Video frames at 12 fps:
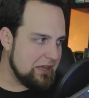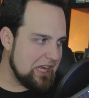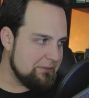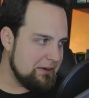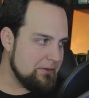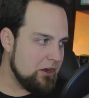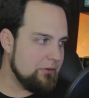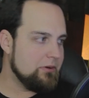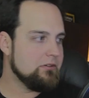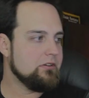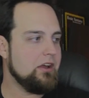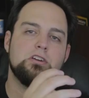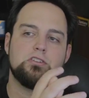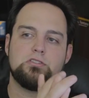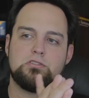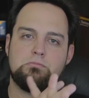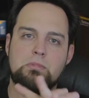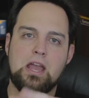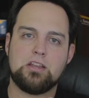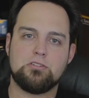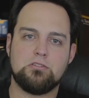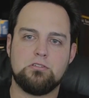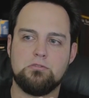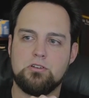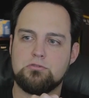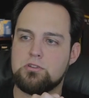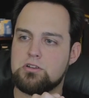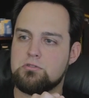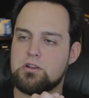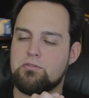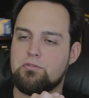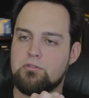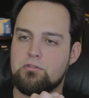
is making me burp. You don't match, and you know, trying, trying to.